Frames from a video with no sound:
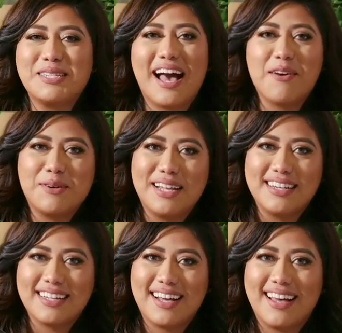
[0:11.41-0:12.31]
Welcome to I Would
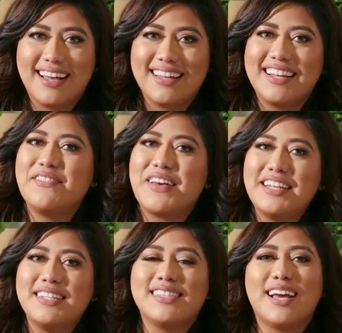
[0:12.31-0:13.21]
Uncut, an
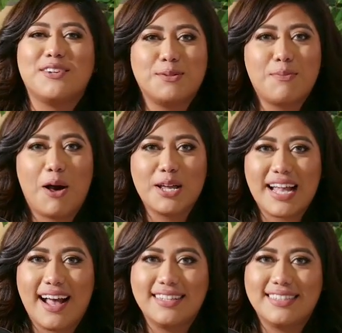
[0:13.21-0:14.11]
event designers
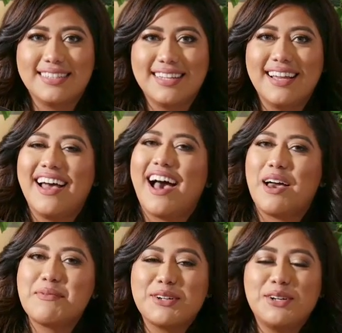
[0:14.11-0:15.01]
podcast.
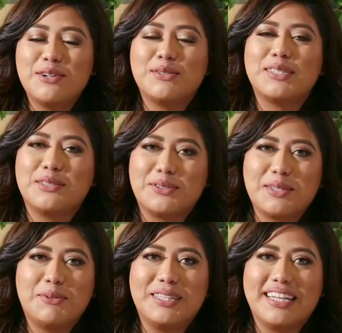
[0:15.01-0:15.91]
I'm your host,
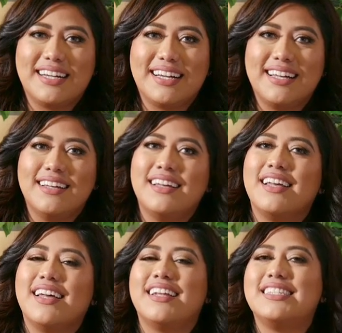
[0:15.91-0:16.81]
Lucy Molina,
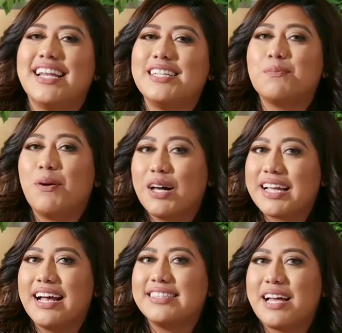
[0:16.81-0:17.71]
and in today's
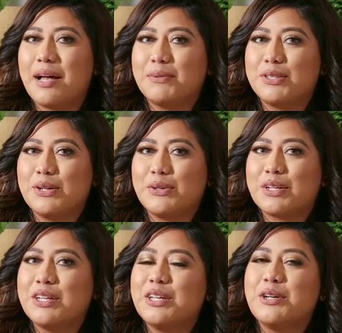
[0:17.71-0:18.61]
podcast
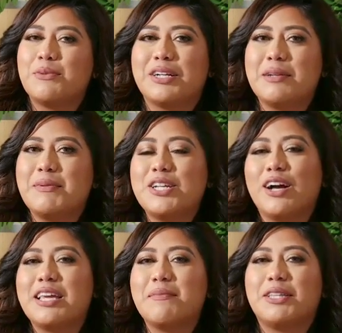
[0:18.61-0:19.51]
episode, we're going to
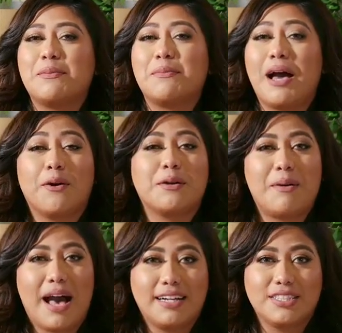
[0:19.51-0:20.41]
be talking about the
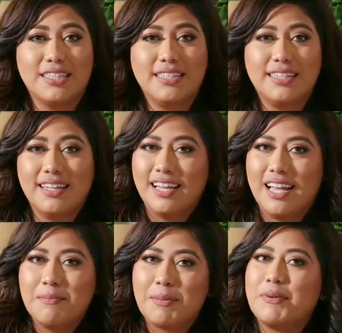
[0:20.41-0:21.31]
power and passion.
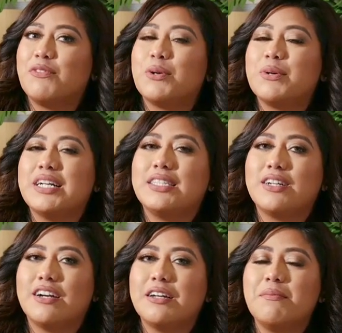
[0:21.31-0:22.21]
But before we get
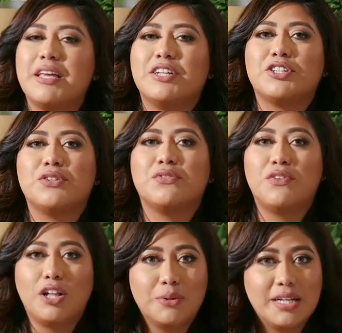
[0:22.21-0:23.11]
started, make sure to
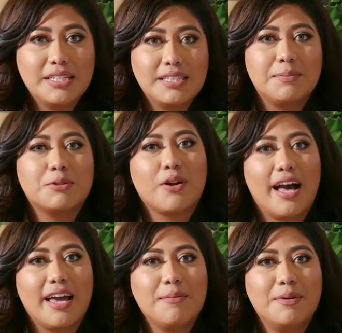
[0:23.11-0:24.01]
follow us,
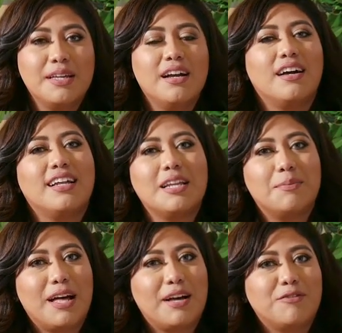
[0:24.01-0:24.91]
subscribe on any
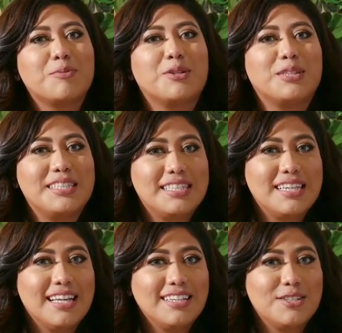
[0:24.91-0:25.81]
platform you're
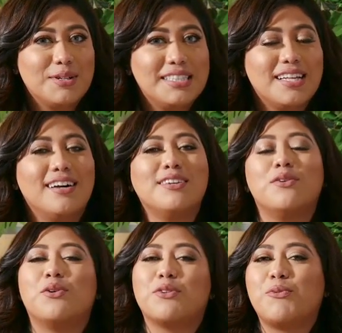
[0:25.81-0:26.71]
listening to us on
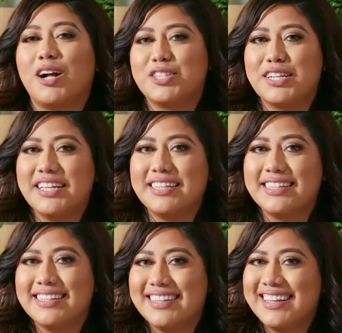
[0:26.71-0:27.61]
or watching.
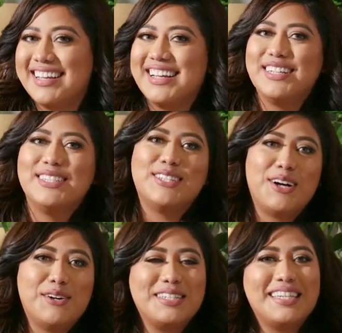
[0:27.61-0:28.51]

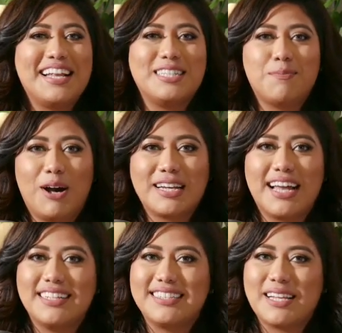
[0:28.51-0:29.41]
So in today's
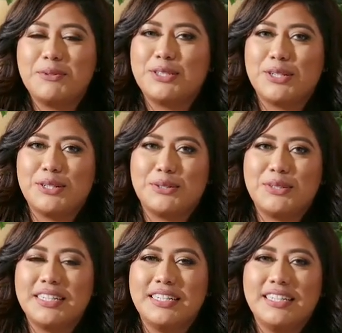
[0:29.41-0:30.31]
podcast
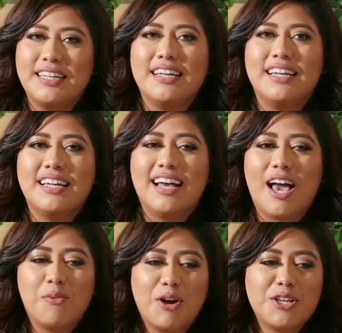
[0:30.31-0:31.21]
episode,
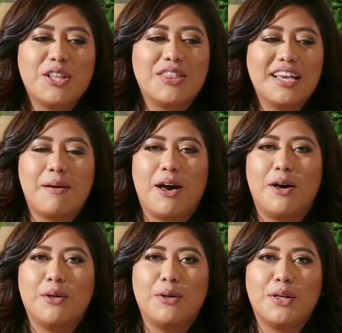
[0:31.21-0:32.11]
I want you to think
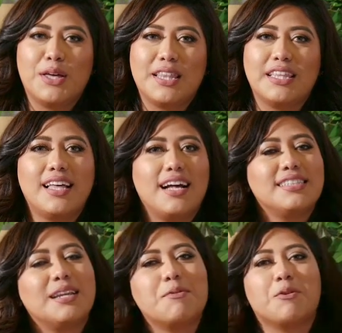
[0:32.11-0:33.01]
about the
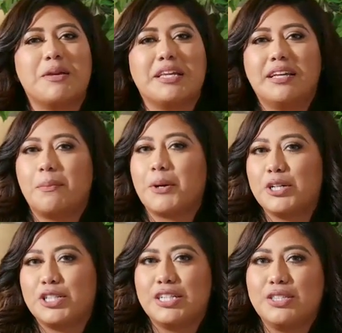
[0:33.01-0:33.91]
last time you were making a
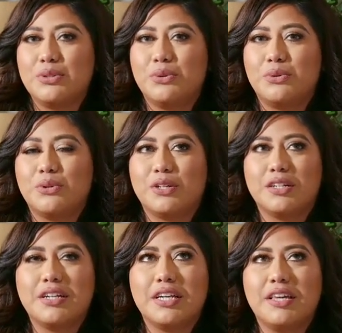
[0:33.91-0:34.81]
purchase
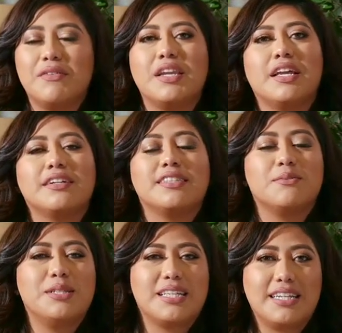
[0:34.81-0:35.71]
or even hearing
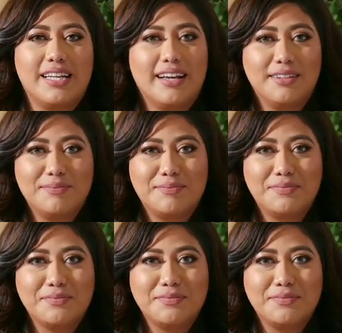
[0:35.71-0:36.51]
someone's idea.